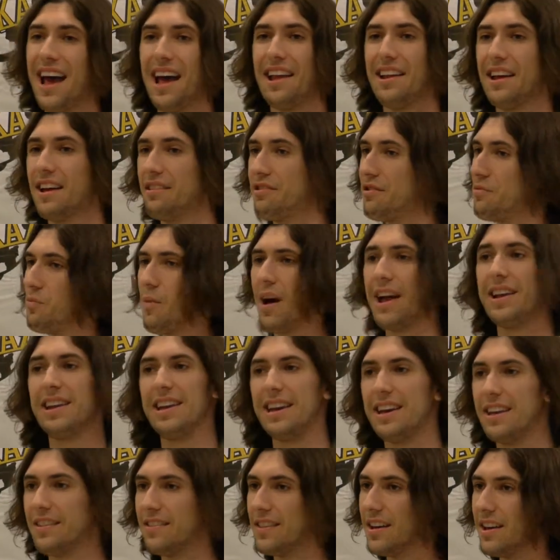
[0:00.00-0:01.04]
it's
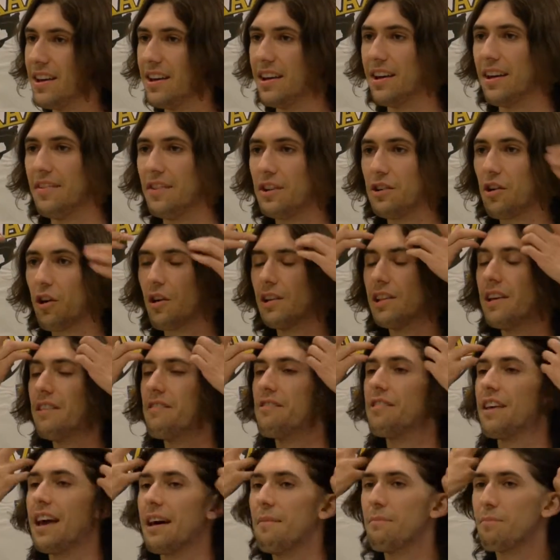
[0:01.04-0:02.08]
Wendy and the
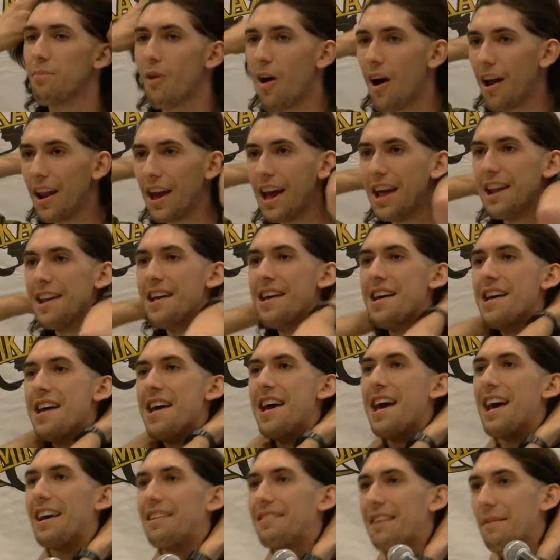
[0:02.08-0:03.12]
Darlings get brought in,
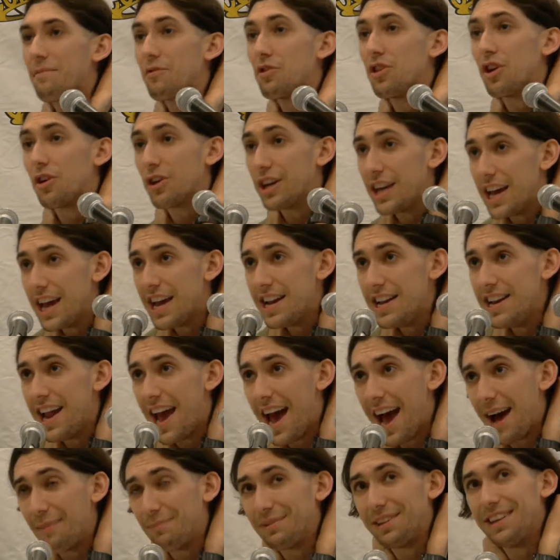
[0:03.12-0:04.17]
except for they're
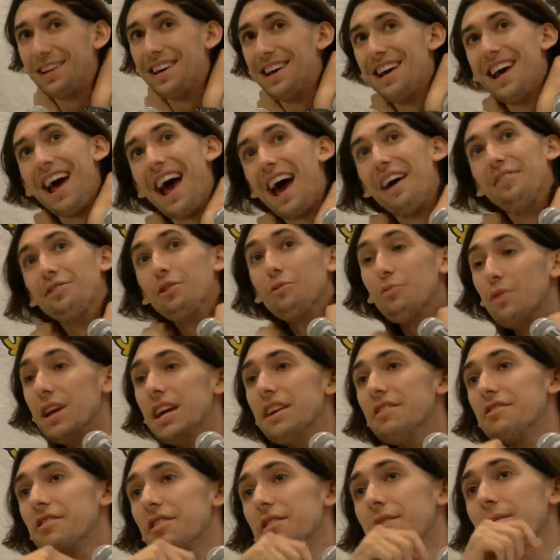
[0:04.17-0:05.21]
kidnapped. And the
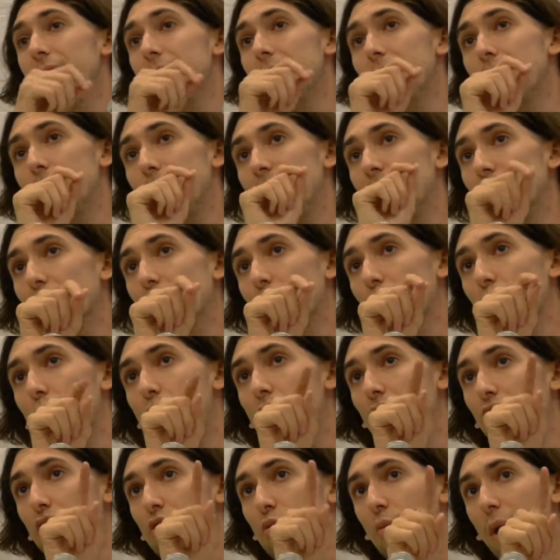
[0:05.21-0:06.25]
reason Peter
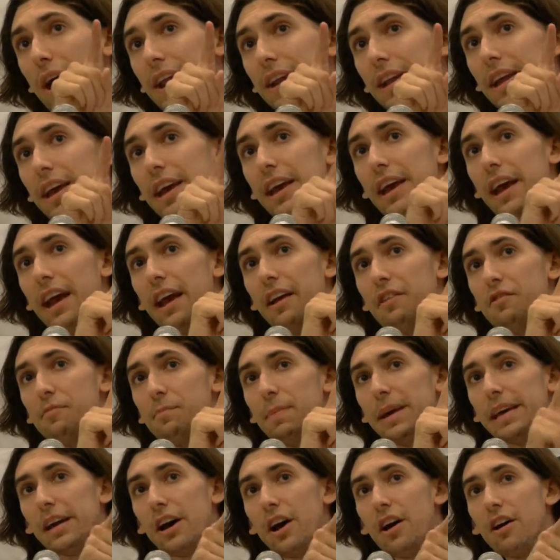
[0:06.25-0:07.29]
wants Wendy is
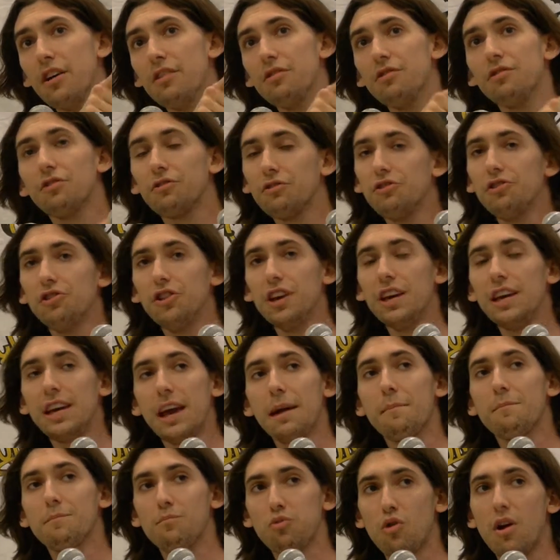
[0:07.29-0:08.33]
because she
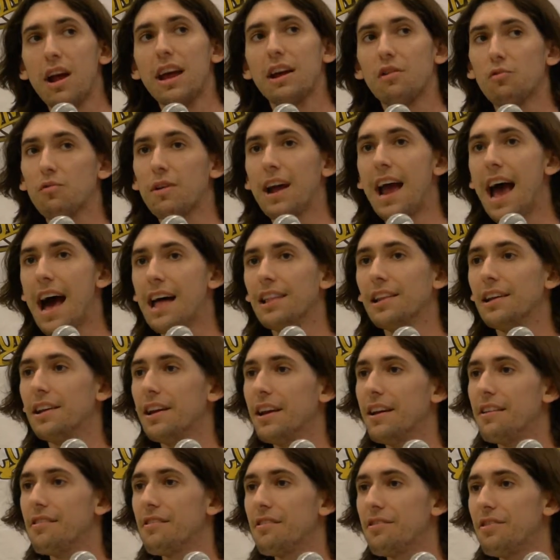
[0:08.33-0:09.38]
can break
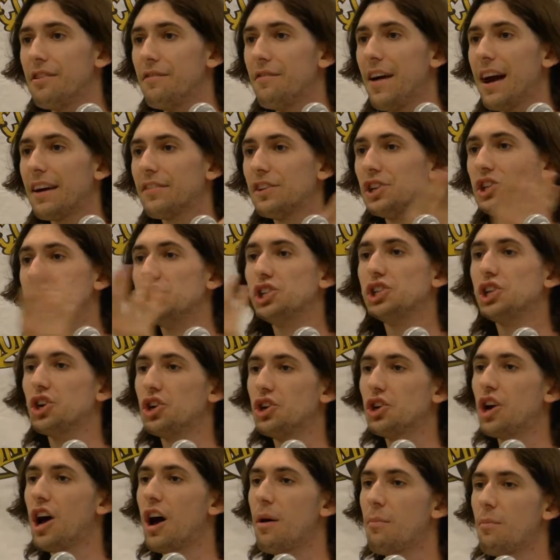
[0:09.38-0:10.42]
realities. The fact that she
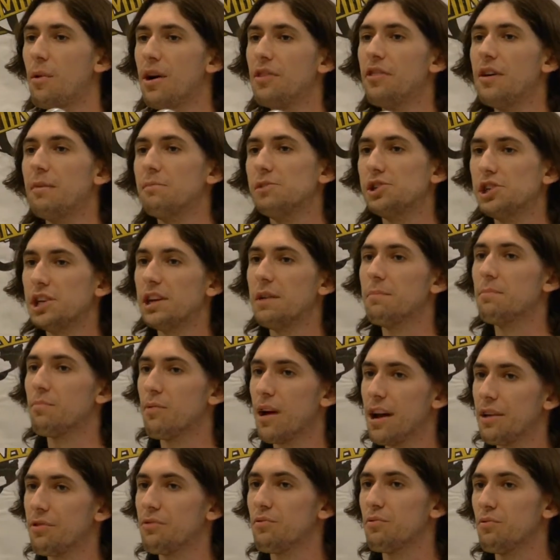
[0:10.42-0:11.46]
could come with him, she can
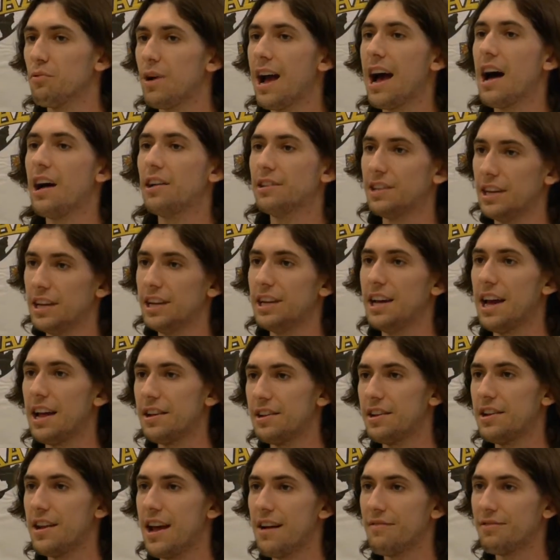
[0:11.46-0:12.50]
break through reality to get
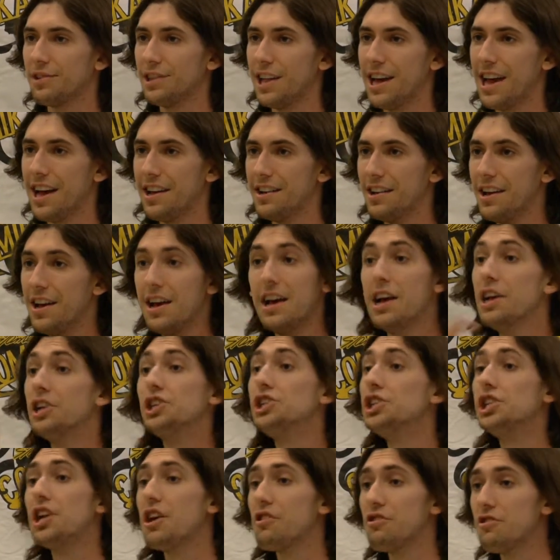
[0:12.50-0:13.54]
to Neverland.
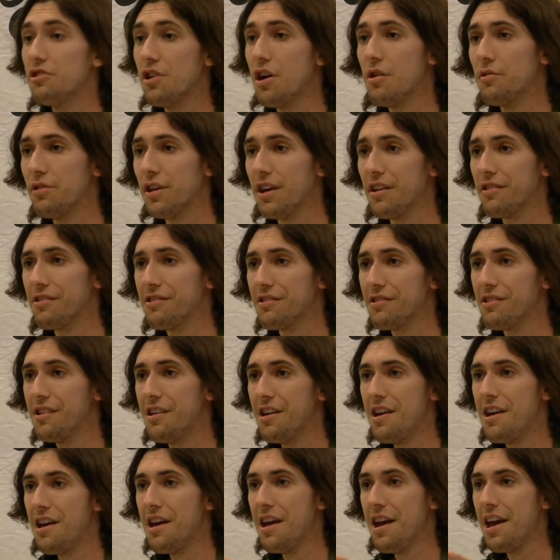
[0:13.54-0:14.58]
She doesn't know this,
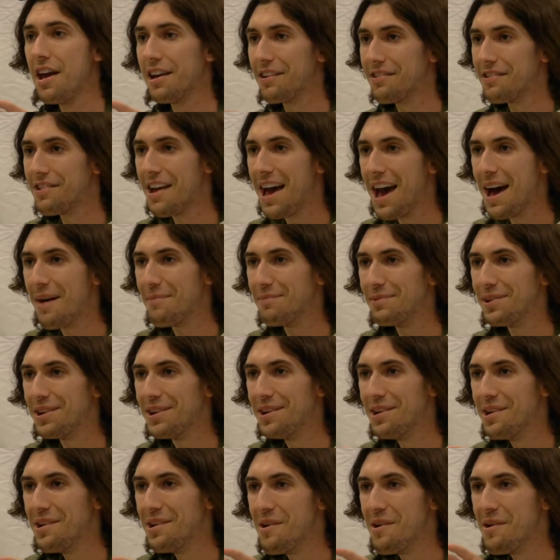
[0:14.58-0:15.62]
except
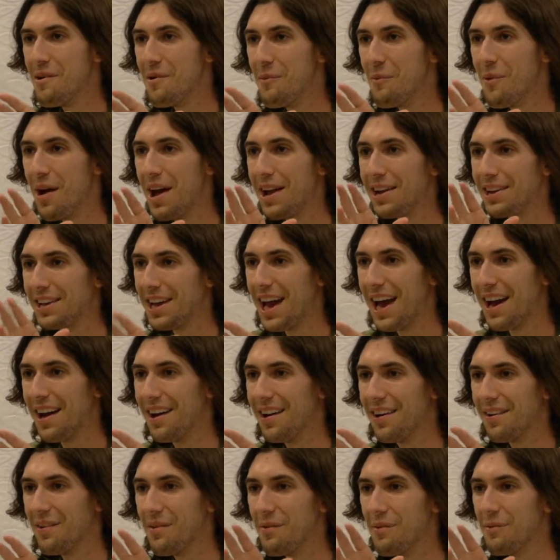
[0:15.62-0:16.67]
when
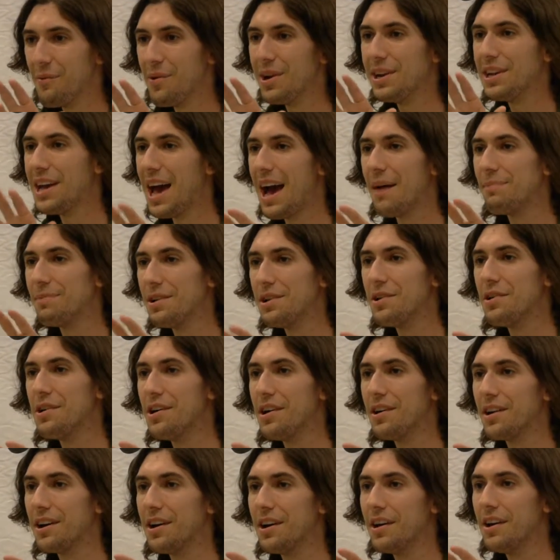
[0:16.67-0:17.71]
Captain
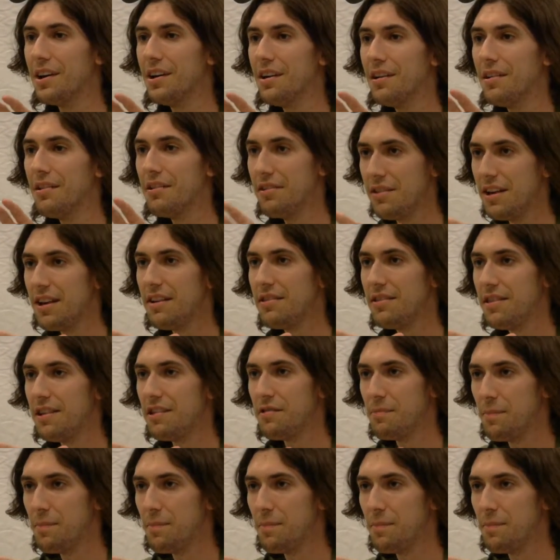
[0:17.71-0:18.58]
Hook sees these